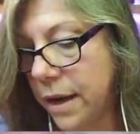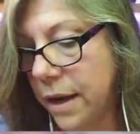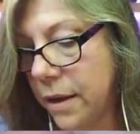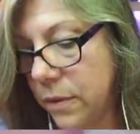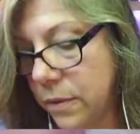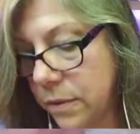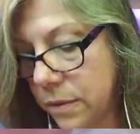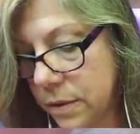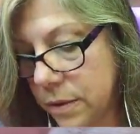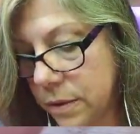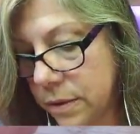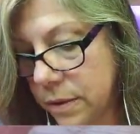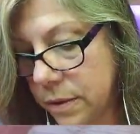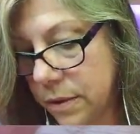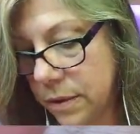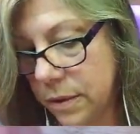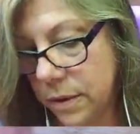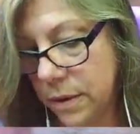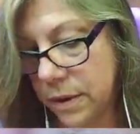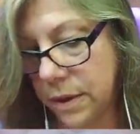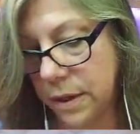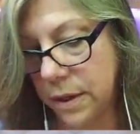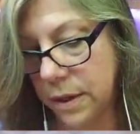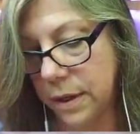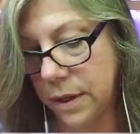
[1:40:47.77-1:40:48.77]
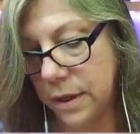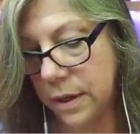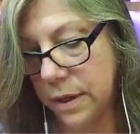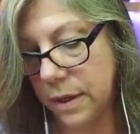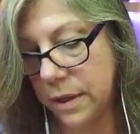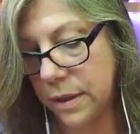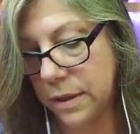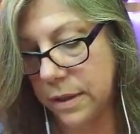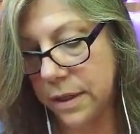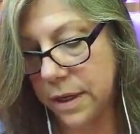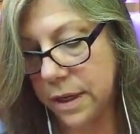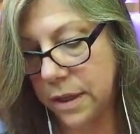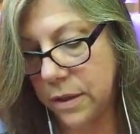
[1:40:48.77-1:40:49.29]
out.
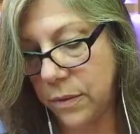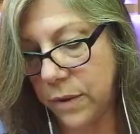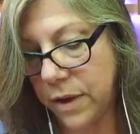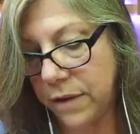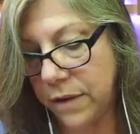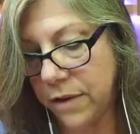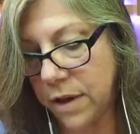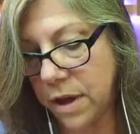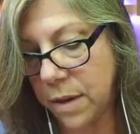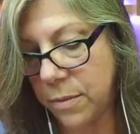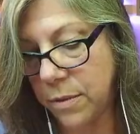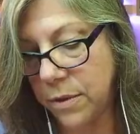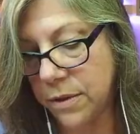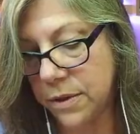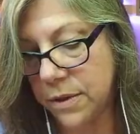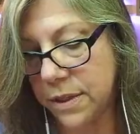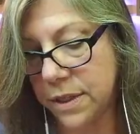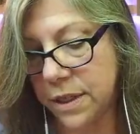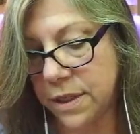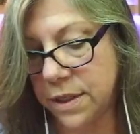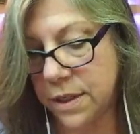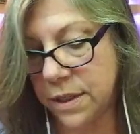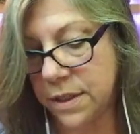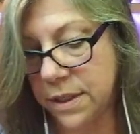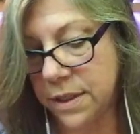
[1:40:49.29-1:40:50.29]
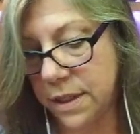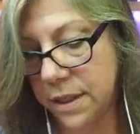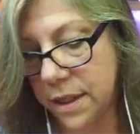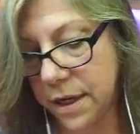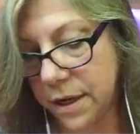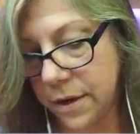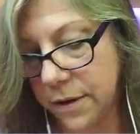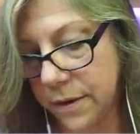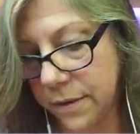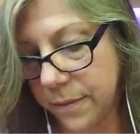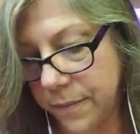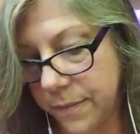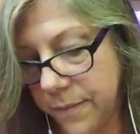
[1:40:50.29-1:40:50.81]
Now we have a couple of stitches in
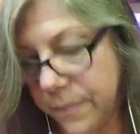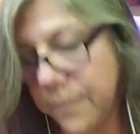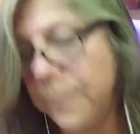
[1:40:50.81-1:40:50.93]
there.